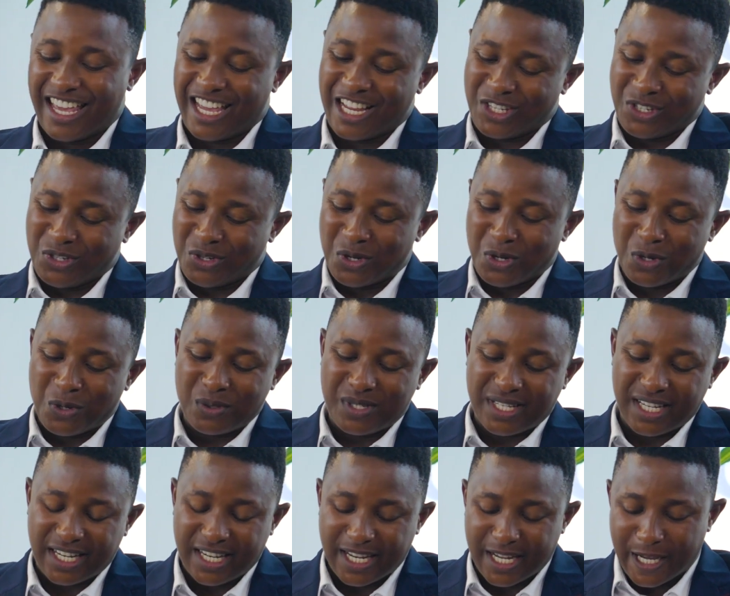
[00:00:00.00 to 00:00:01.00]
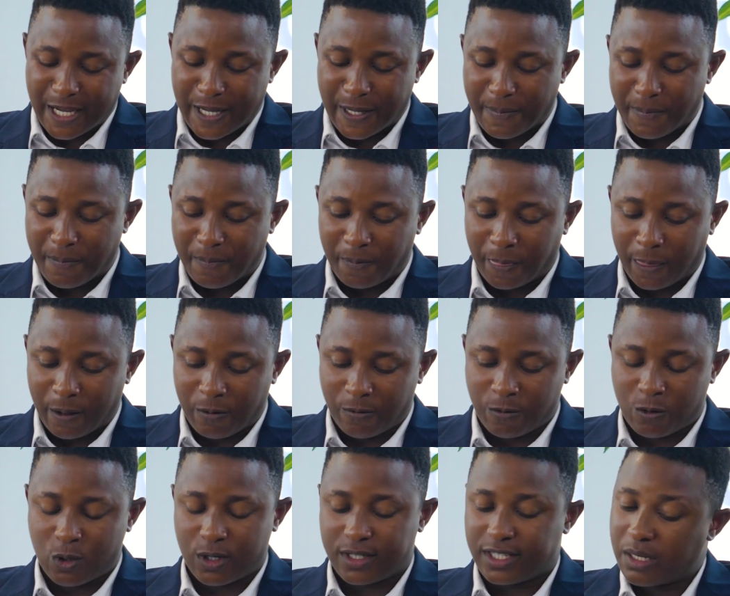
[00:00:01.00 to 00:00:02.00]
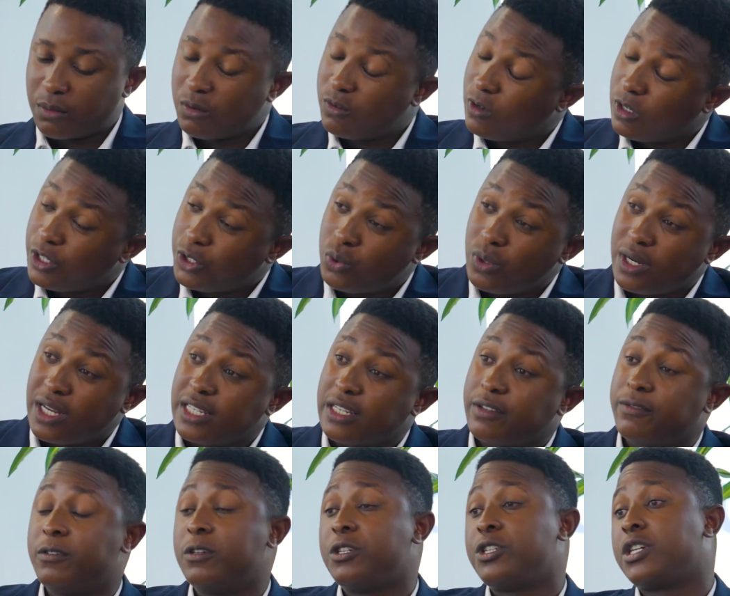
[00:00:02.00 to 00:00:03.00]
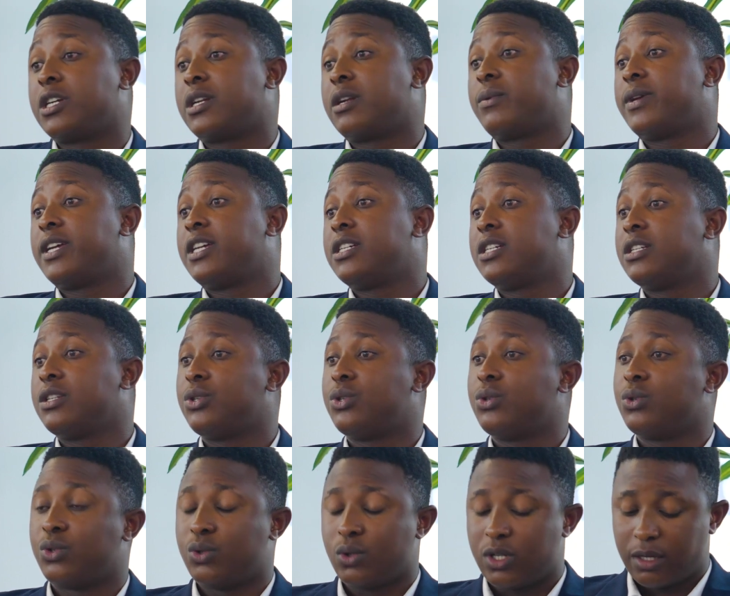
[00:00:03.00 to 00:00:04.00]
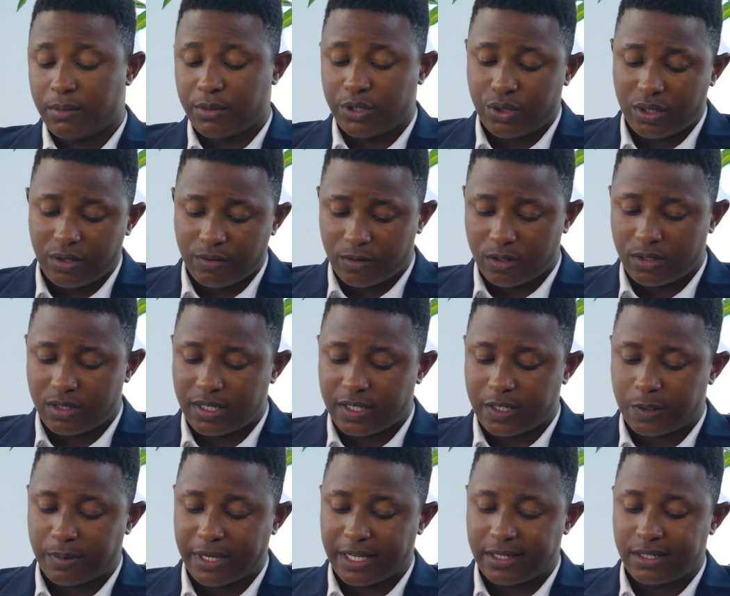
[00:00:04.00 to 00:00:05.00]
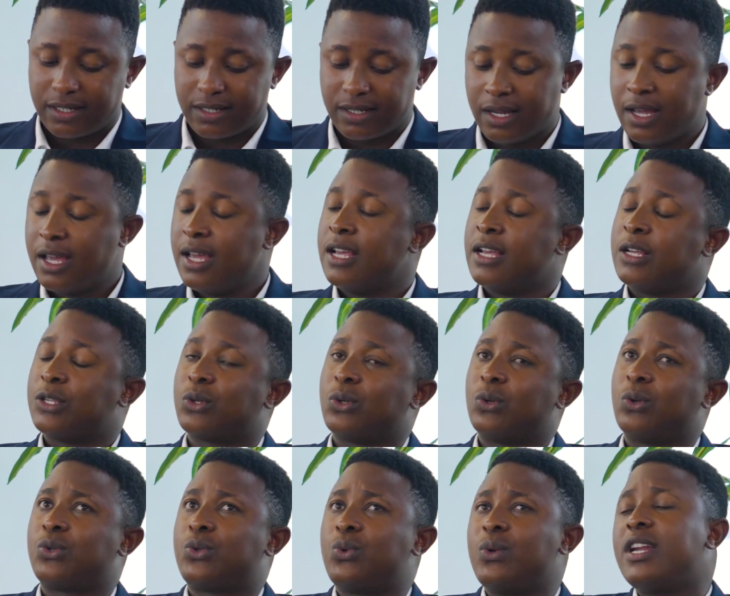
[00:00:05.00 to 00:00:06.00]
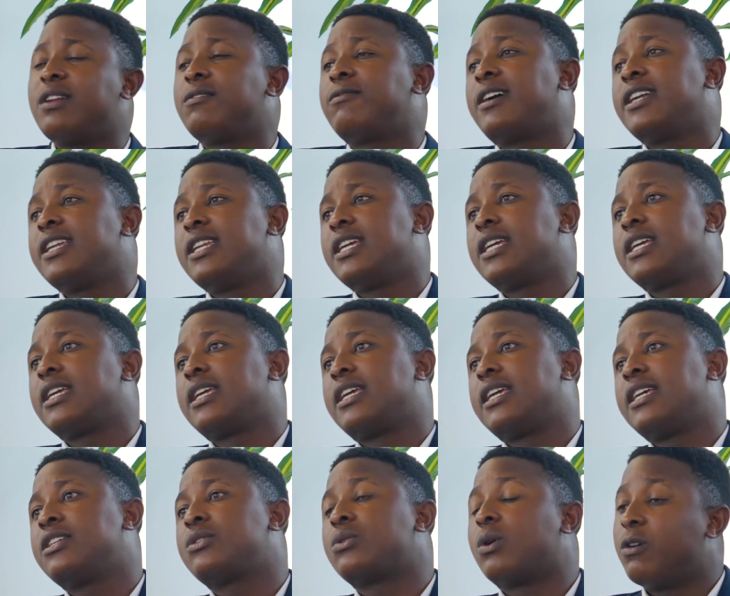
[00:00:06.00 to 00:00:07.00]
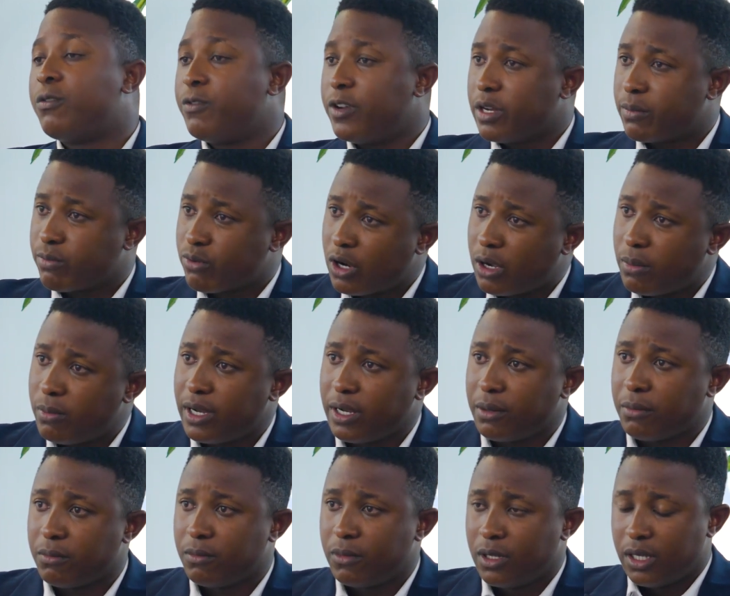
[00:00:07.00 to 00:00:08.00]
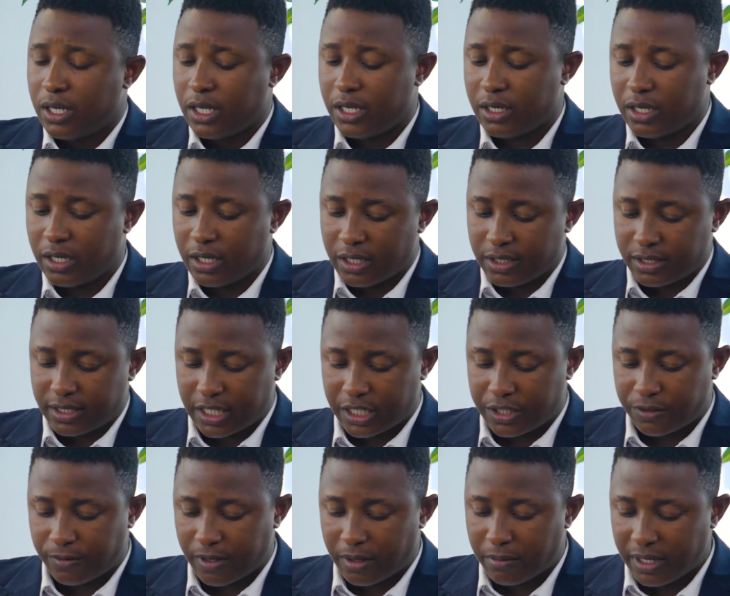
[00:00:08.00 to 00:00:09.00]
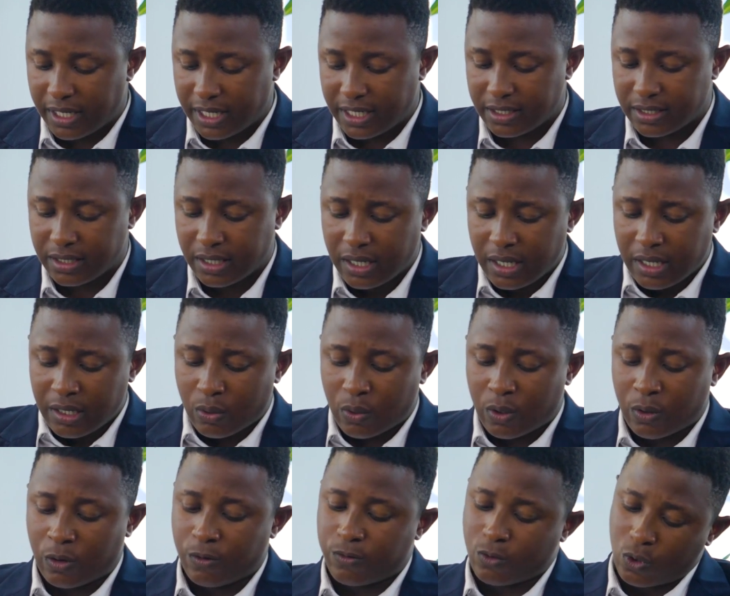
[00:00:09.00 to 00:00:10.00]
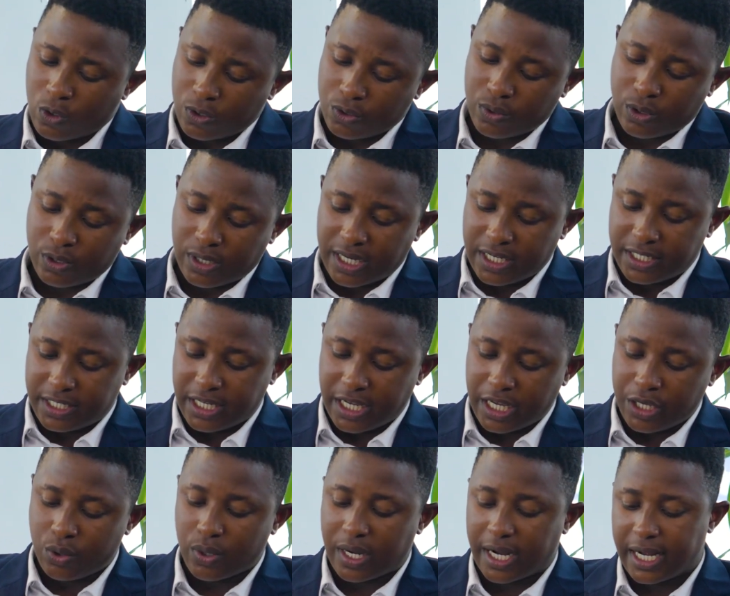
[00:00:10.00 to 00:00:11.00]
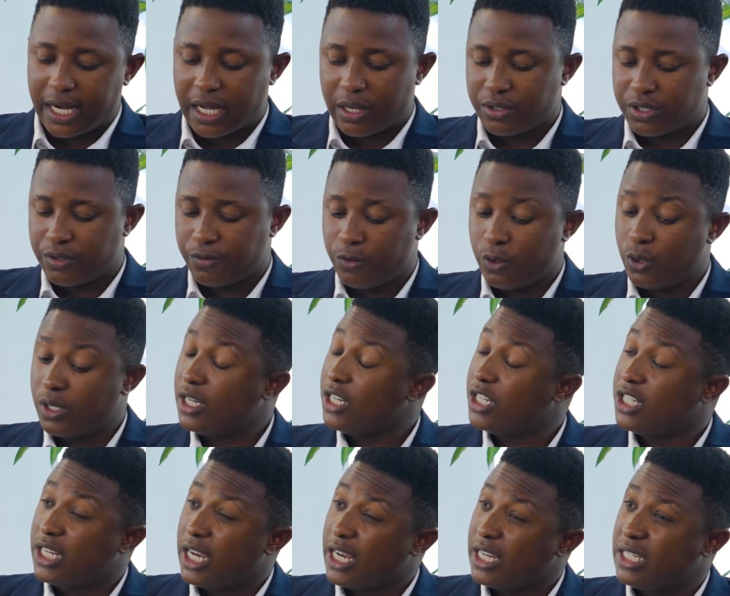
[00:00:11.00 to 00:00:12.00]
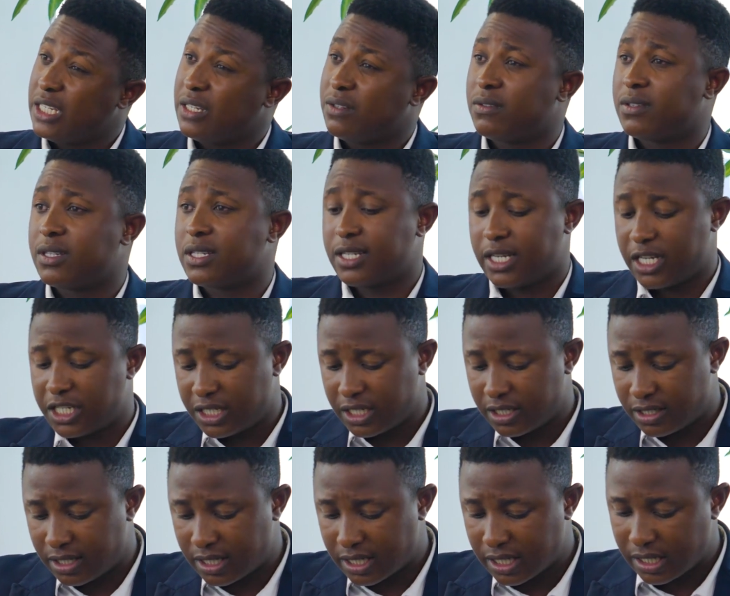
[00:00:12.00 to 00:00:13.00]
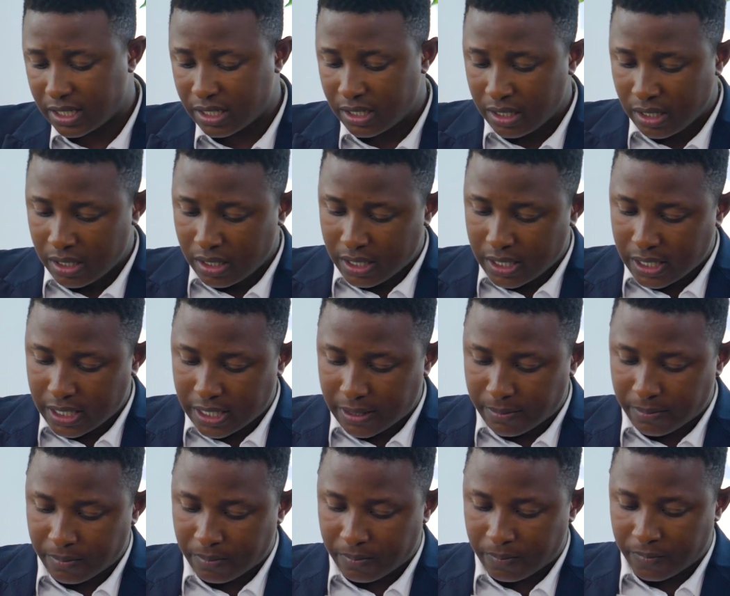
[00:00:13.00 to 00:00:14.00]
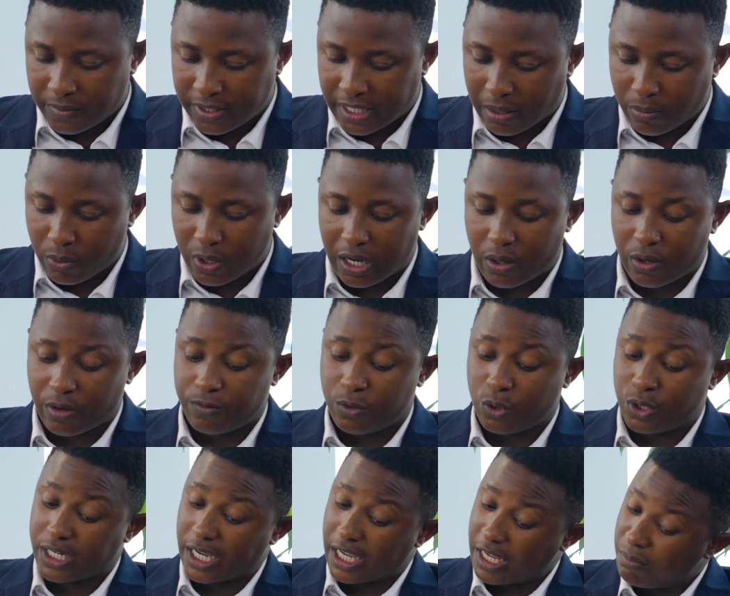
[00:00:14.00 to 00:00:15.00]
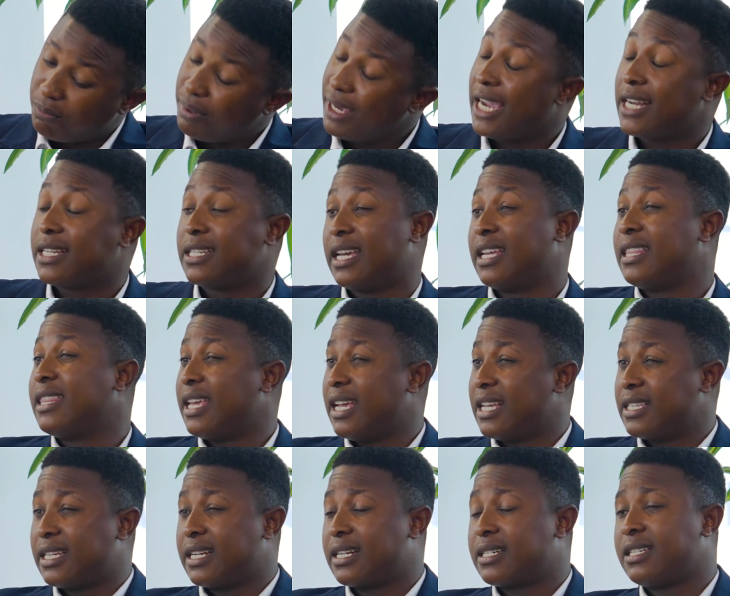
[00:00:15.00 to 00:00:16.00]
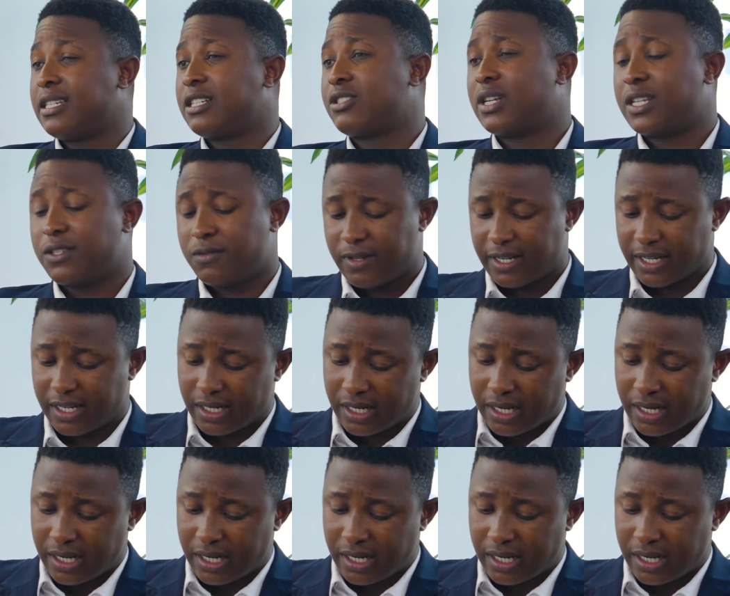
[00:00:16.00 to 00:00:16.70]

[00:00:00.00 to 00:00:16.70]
as you noted, of course, some of our students are first generation to come into university spaces. So student funding is often a problem in such families. Well, of course, last year you announced a few initiatives such as the Double Our Future Impact and the SRC Trust Fund.